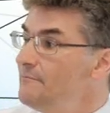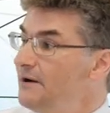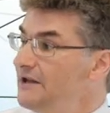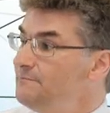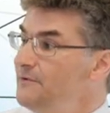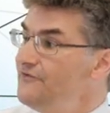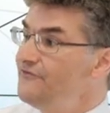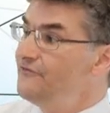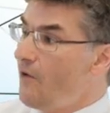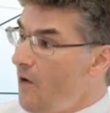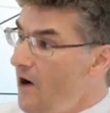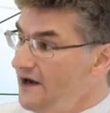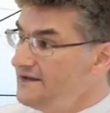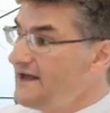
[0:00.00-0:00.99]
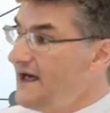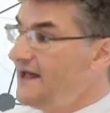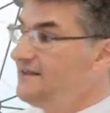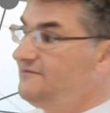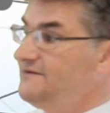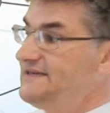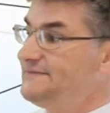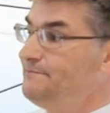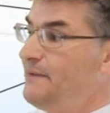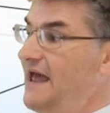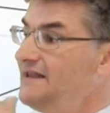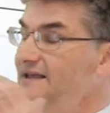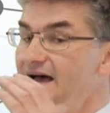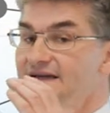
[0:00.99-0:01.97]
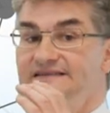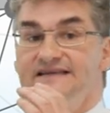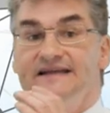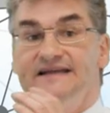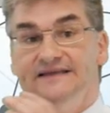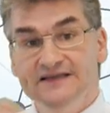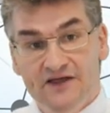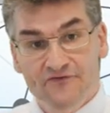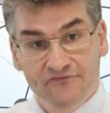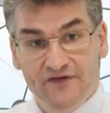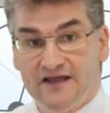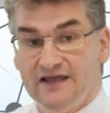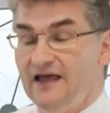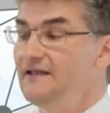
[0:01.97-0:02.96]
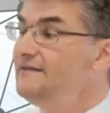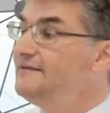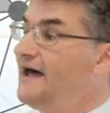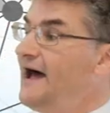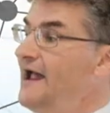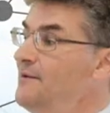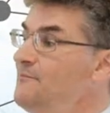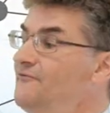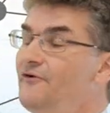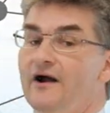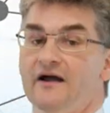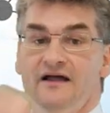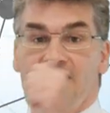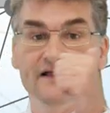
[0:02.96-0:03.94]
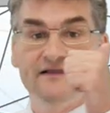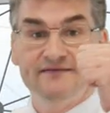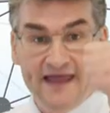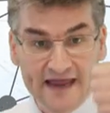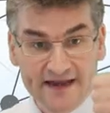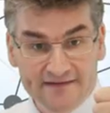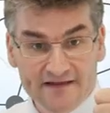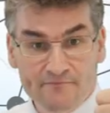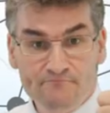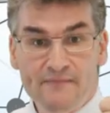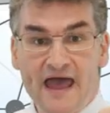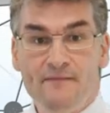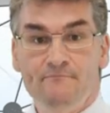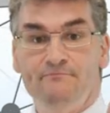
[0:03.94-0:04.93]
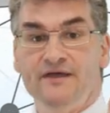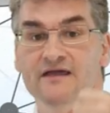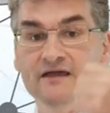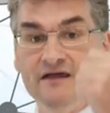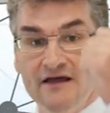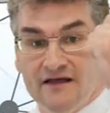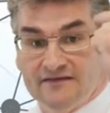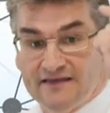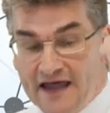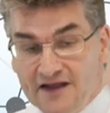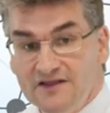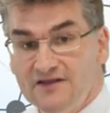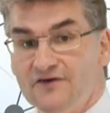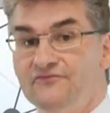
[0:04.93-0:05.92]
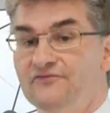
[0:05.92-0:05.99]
but before that we spend a significant time for data mapping, data